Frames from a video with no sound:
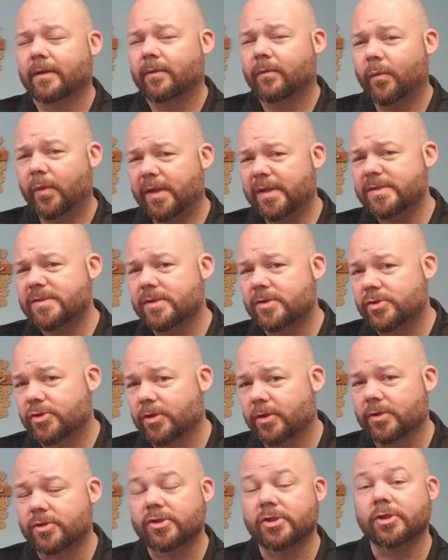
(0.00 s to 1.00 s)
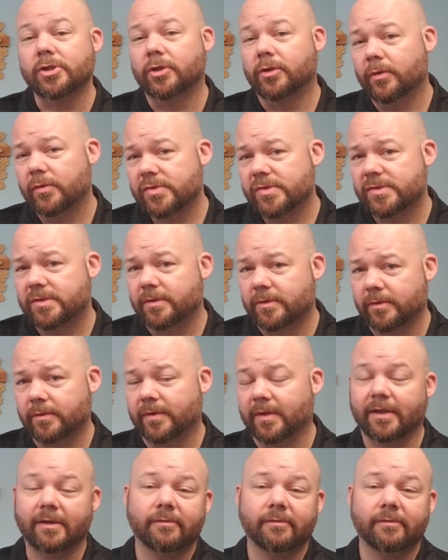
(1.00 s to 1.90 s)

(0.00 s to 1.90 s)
We as the church used to do that.